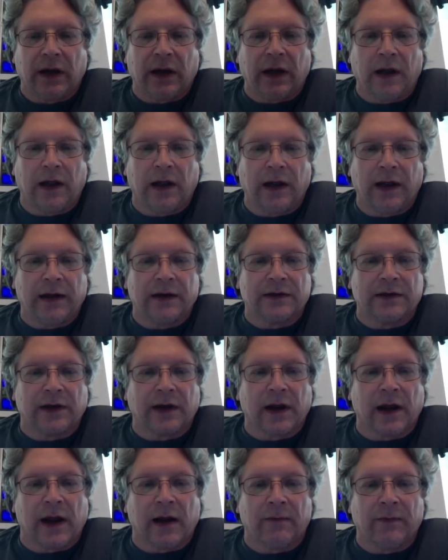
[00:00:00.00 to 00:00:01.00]
uh, as
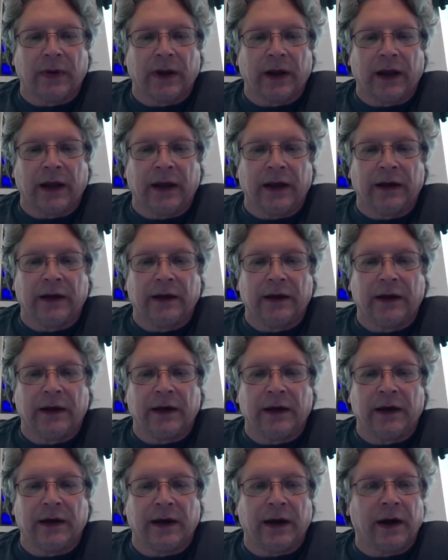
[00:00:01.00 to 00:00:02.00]
agape
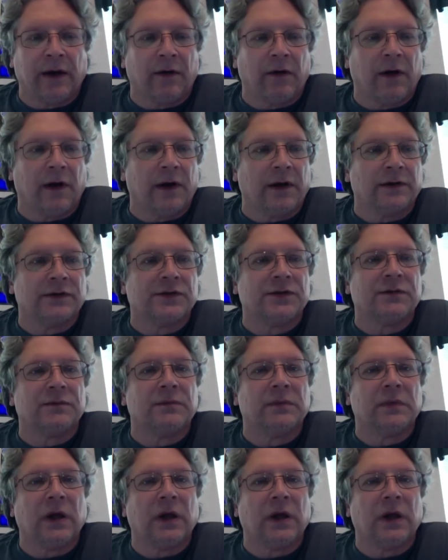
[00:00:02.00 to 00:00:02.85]
and eros.